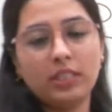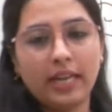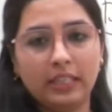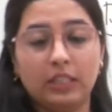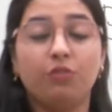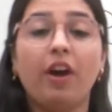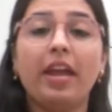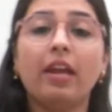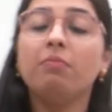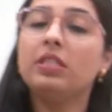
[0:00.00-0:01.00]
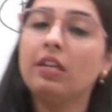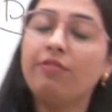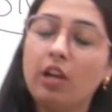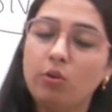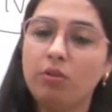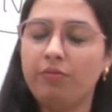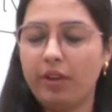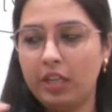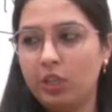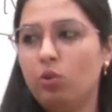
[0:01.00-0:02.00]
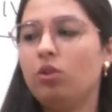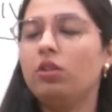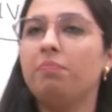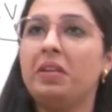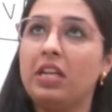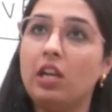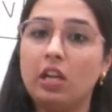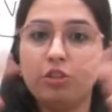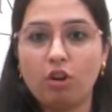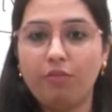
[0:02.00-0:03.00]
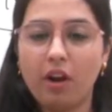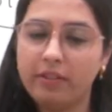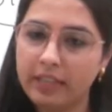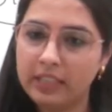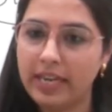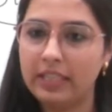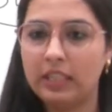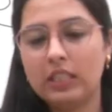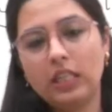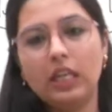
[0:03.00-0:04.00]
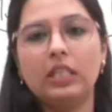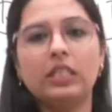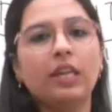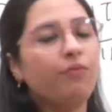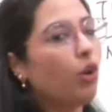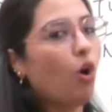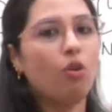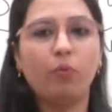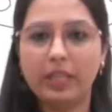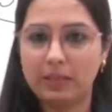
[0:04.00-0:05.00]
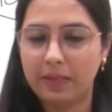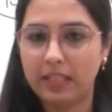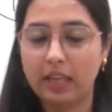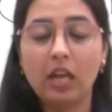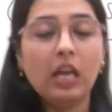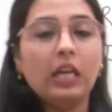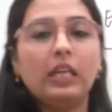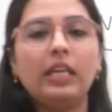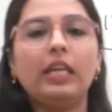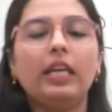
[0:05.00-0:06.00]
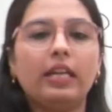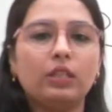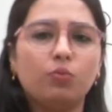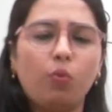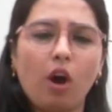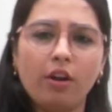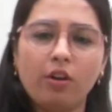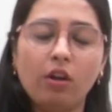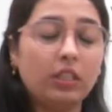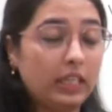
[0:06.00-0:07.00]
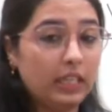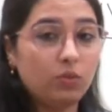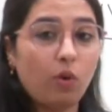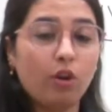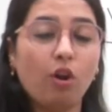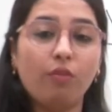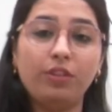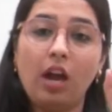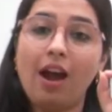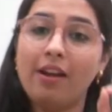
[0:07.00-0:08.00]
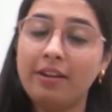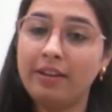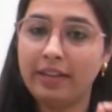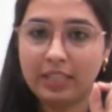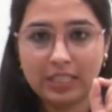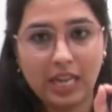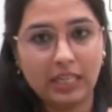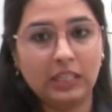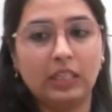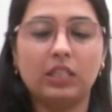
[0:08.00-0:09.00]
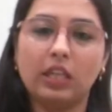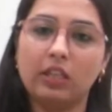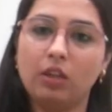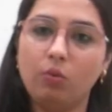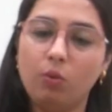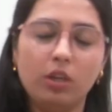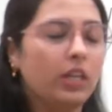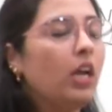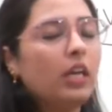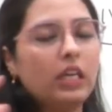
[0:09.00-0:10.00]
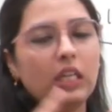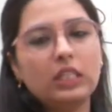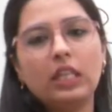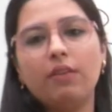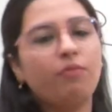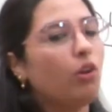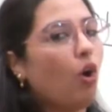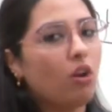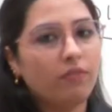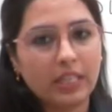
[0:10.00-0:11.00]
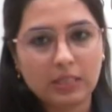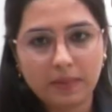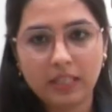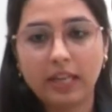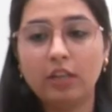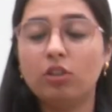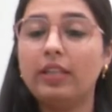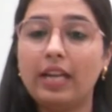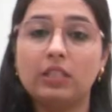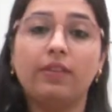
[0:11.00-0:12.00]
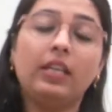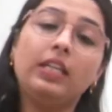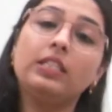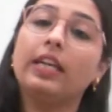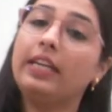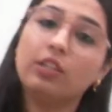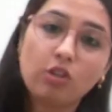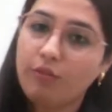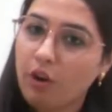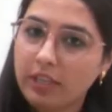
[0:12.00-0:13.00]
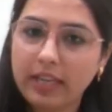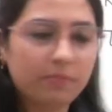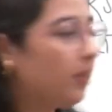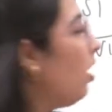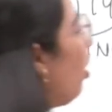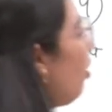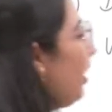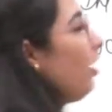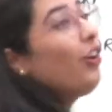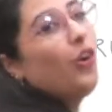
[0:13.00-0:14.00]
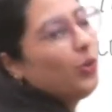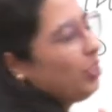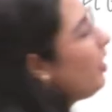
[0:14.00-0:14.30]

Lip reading: scientist. Why I am saying well-known? When you make a list of 100 scientists, his name will always be there. He is one of the 100 scientists in the world. His name will always be there. So that's why he's greatest of all time. Okay, good.